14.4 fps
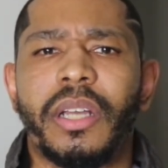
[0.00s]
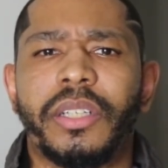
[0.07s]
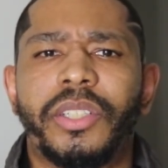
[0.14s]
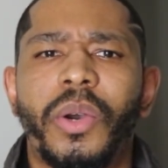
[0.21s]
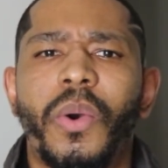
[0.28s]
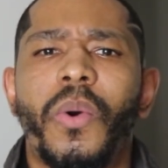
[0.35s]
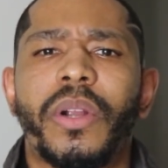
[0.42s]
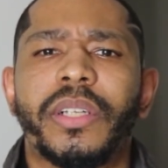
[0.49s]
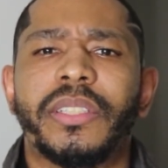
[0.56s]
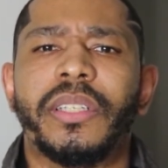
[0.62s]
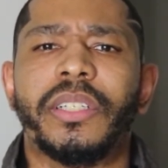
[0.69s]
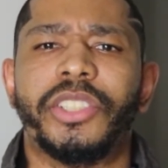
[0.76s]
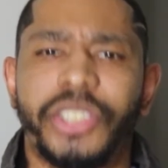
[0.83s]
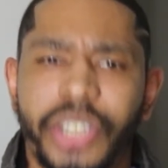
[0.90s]
towards
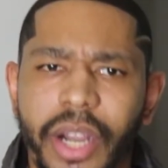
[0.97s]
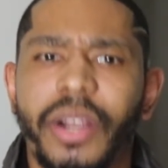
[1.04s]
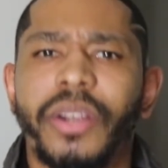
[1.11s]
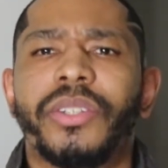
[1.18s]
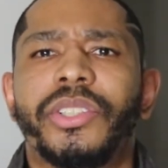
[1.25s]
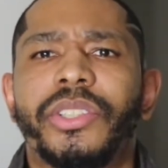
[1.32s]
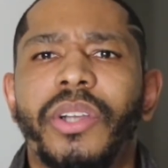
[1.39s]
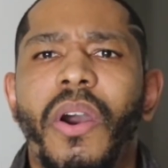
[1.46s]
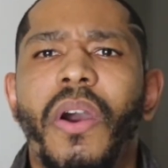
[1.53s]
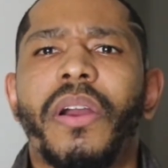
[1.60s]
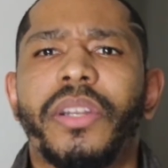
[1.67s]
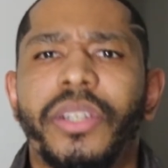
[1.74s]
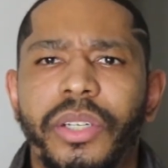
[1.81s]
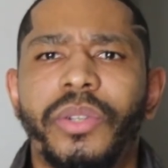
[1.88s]
the church
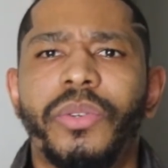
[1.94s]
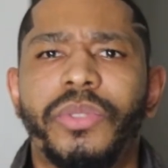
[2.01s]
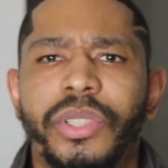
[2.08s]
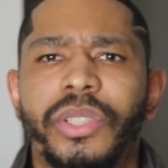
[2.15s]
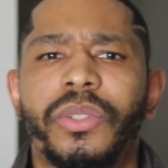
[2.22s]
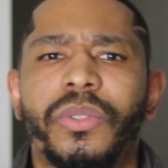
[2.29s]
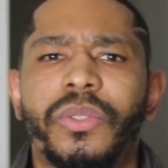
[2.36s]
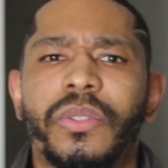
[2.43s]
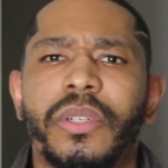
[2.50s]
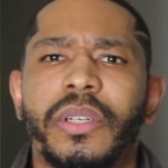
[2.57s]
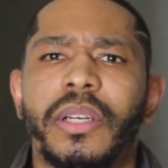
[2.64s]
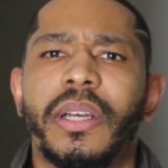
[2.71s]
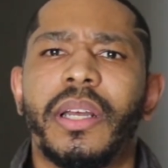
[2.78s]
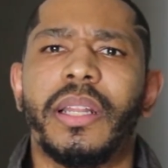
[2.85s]
are due to
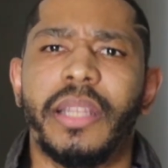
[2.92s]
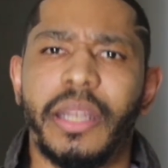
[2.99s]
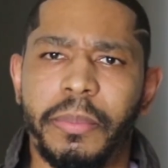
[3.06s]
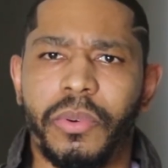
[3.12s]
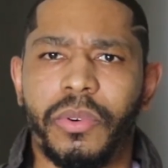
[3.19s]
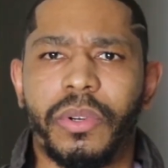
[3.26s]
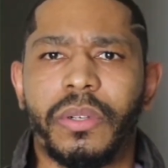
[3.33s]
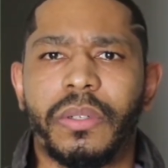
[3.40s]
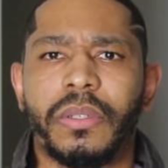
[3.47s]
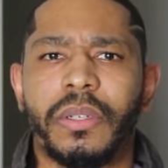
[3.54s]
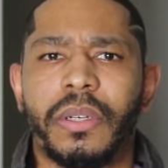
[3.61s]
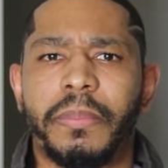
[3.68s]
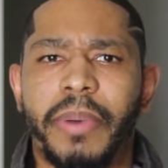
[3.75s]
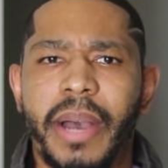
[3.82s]

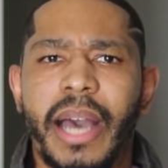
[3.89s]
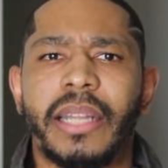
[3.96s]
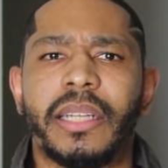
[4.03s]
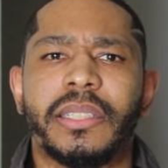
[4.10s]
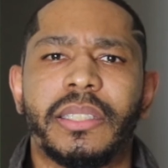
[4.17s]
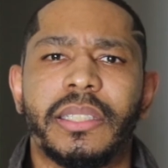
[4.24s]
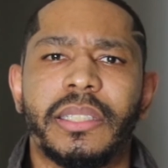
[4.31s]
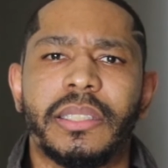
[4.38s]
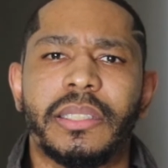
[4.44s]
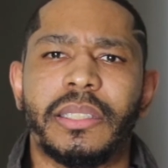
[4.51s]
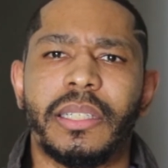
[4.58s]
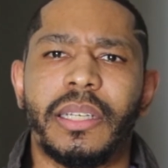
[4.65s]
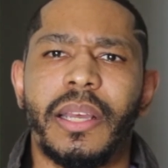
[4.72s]
liberal policies.